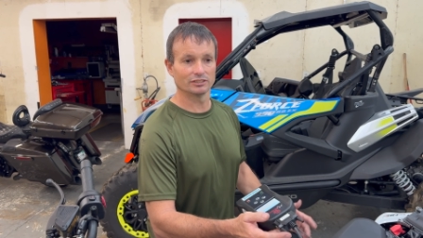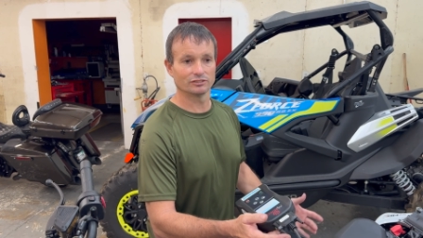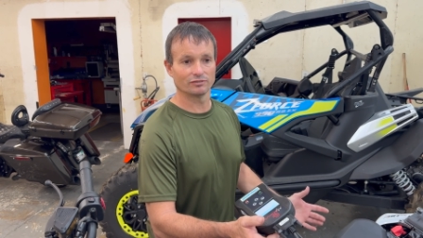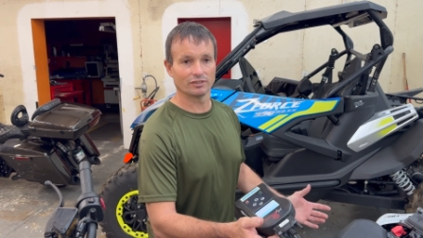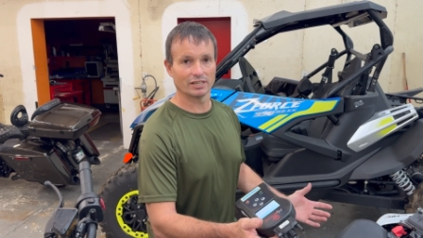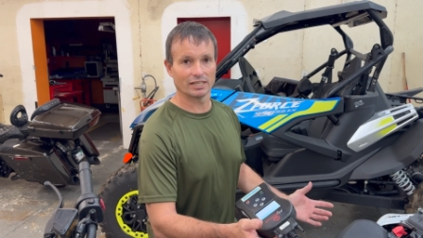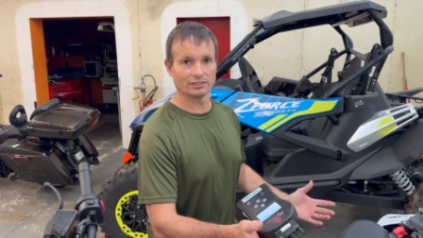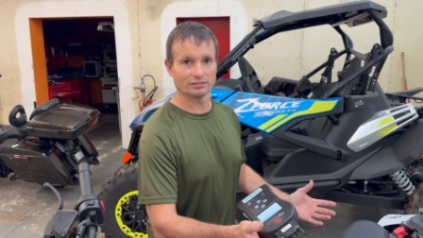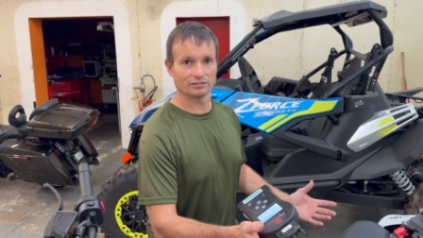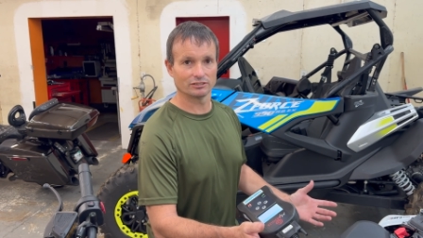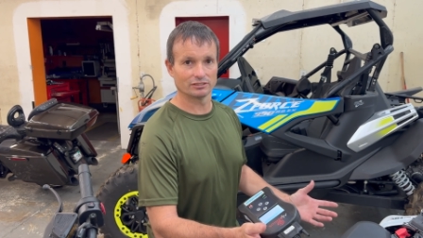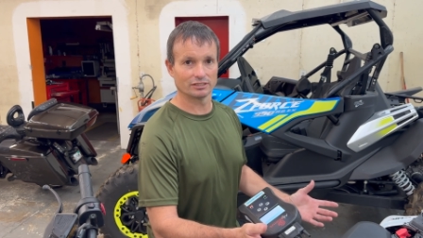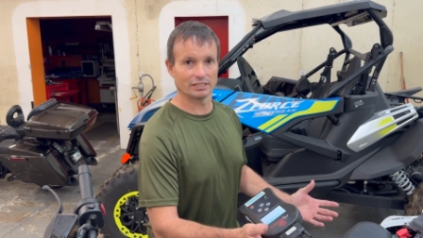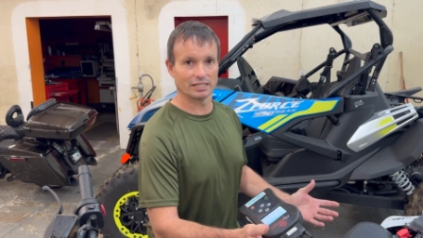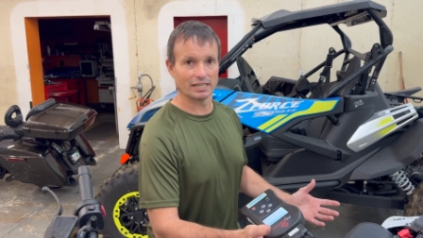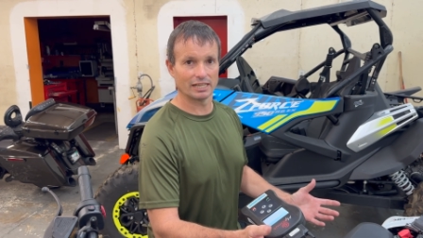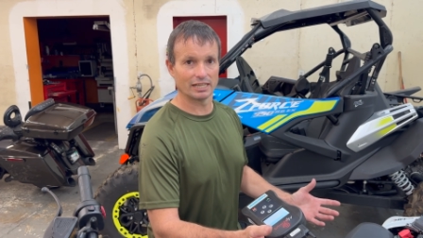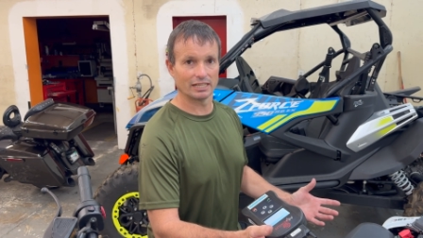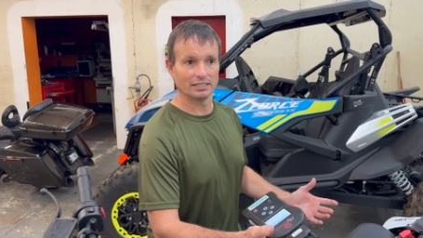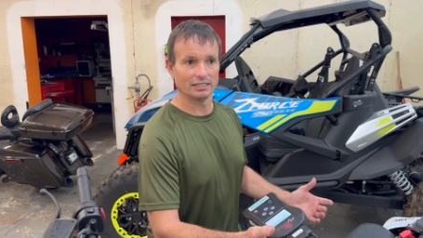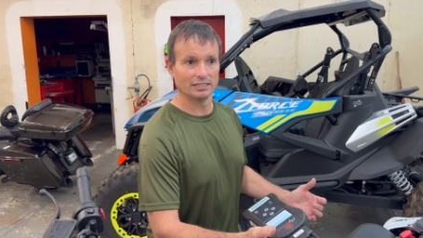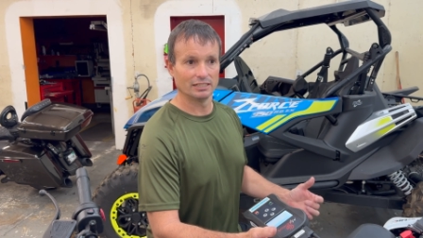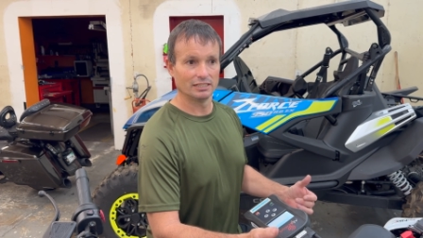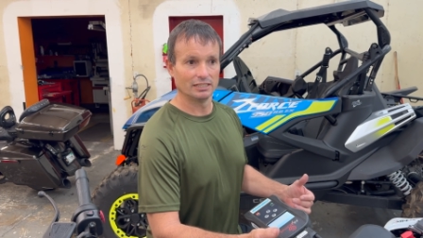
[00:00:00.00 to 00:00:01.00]
faster
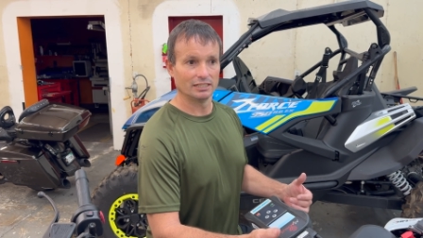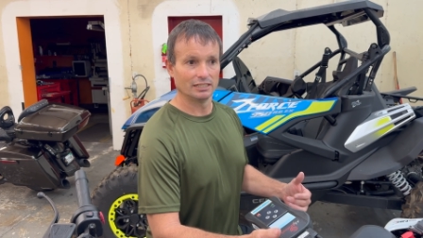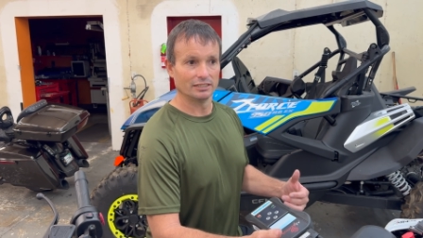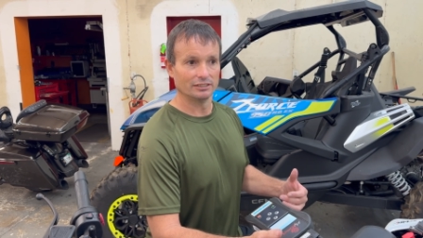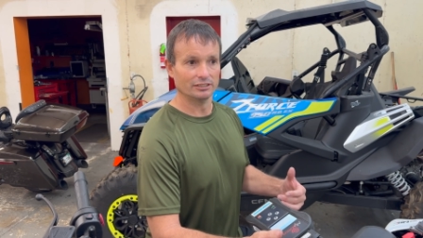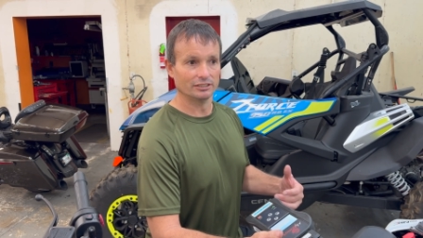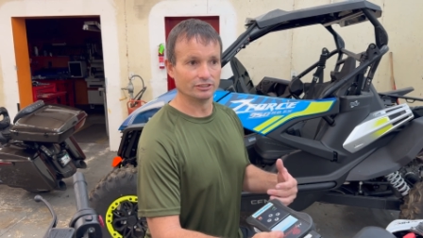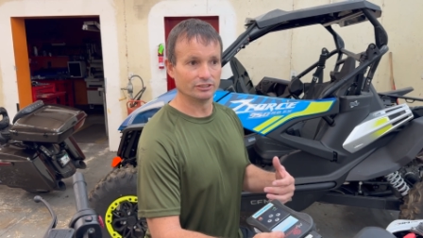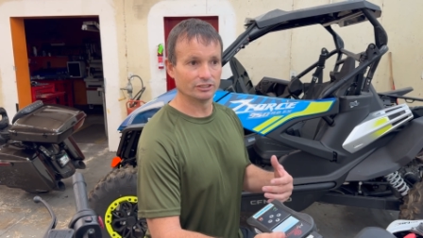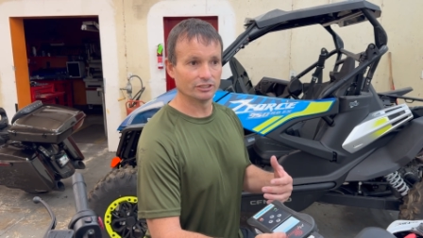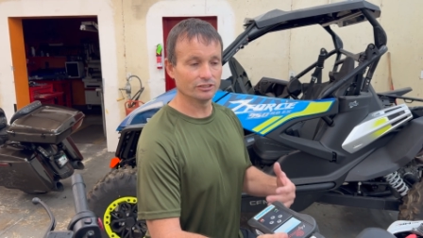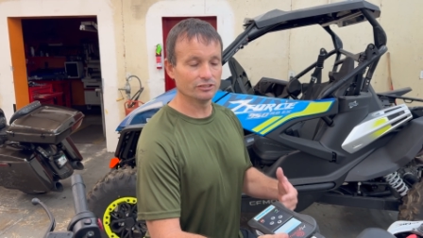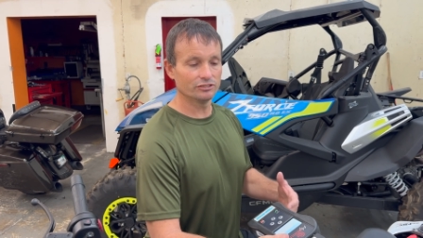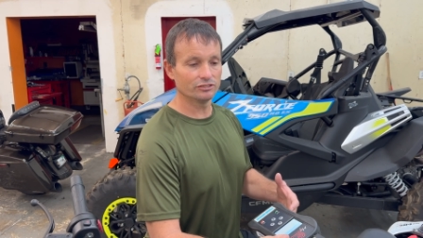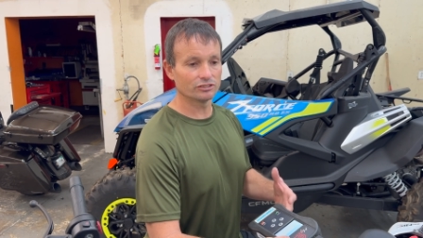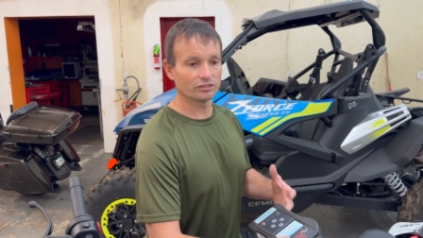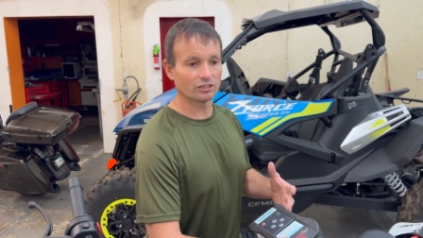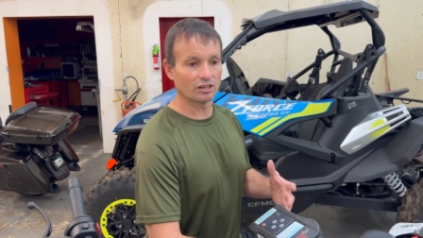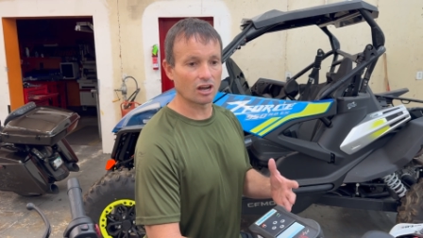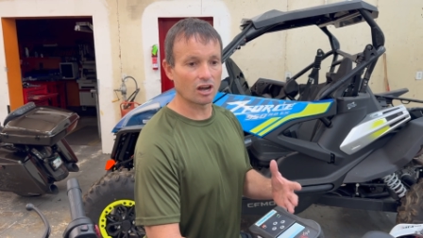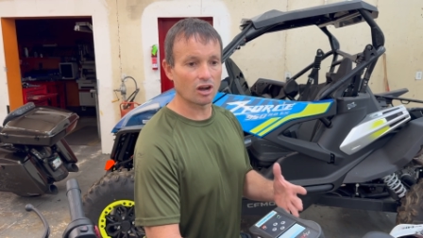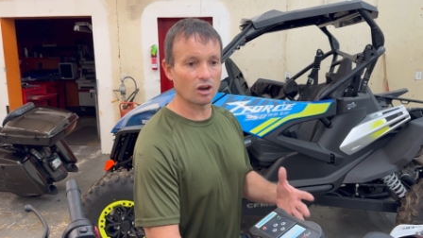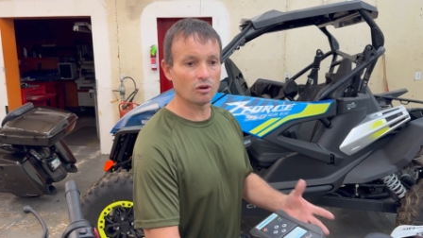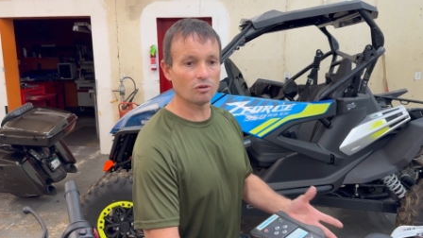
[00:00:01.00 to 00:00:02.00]
that. The tunes are
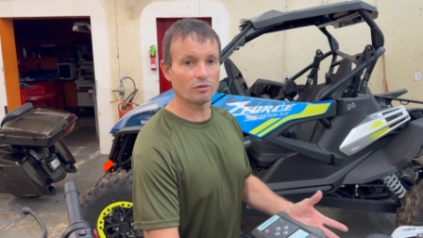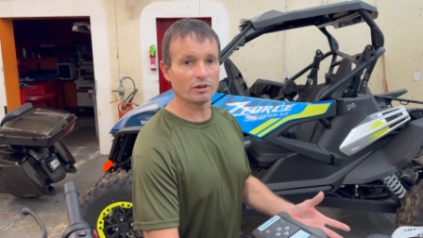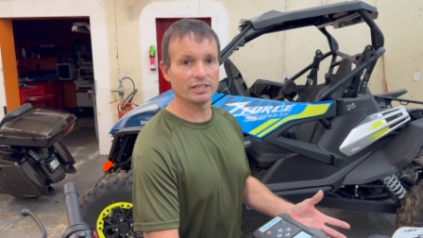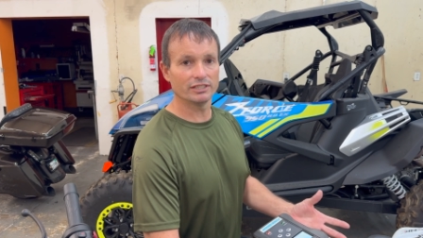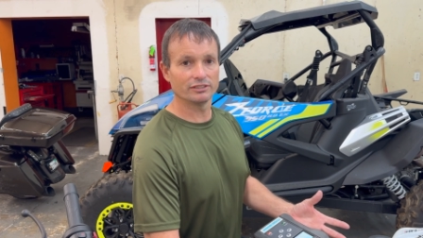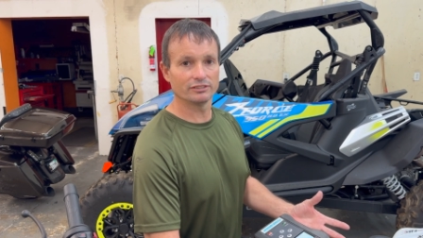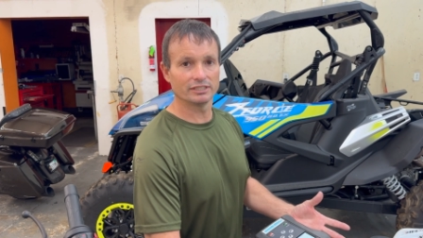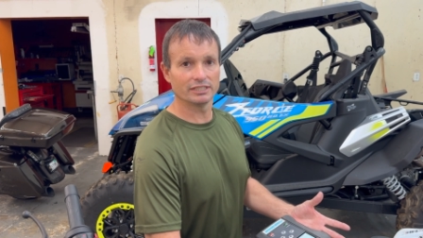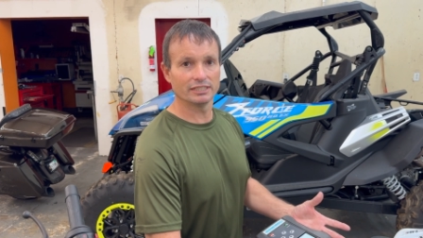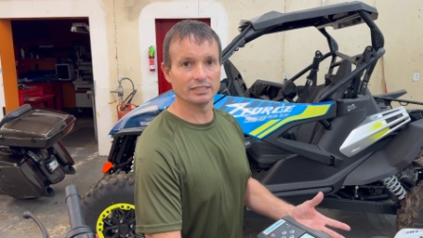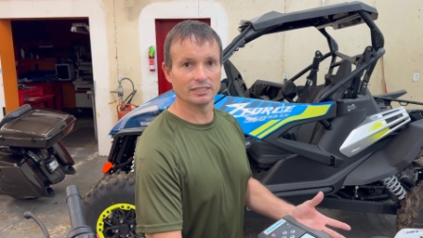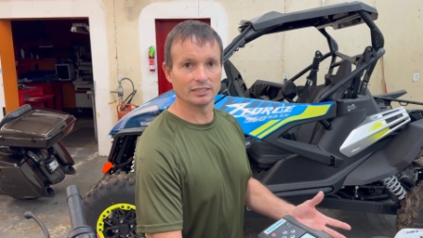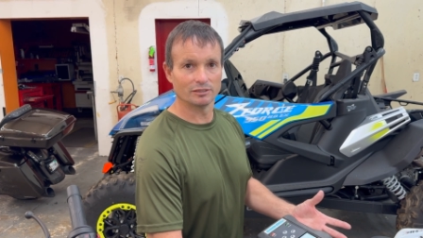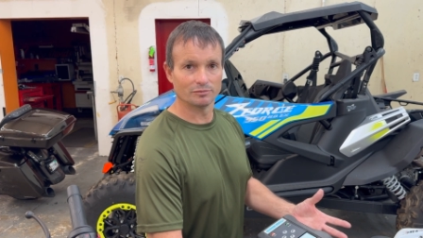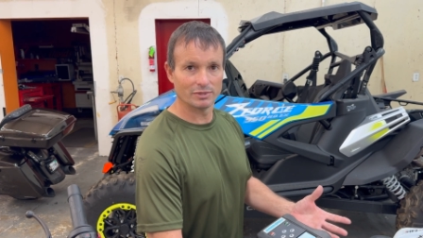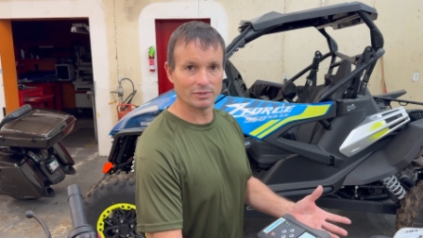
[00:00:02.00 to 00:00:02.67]
always getting